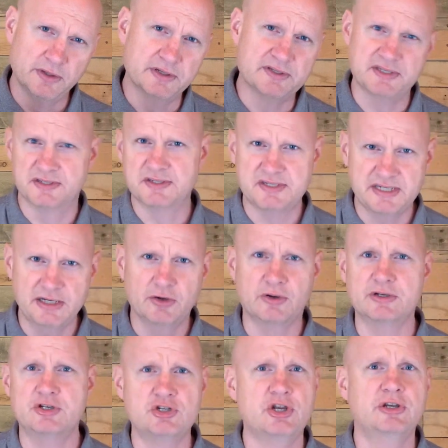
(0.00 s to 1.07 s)
and sincere
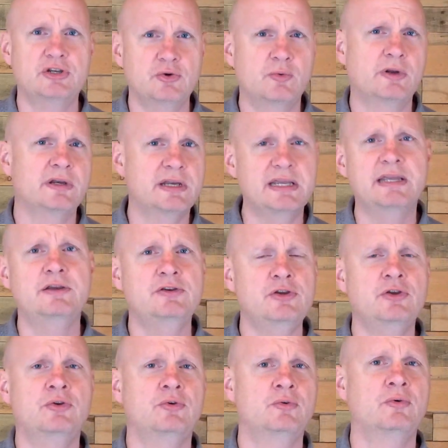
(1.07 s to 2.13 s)
and genuine in
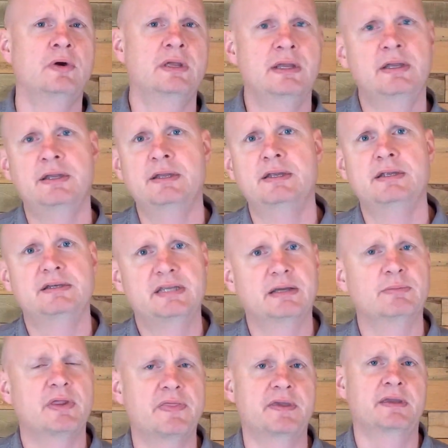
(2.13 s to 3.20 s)
you,
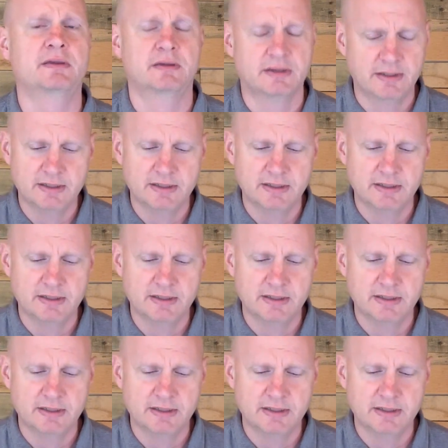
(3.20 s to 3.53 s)
Timothy.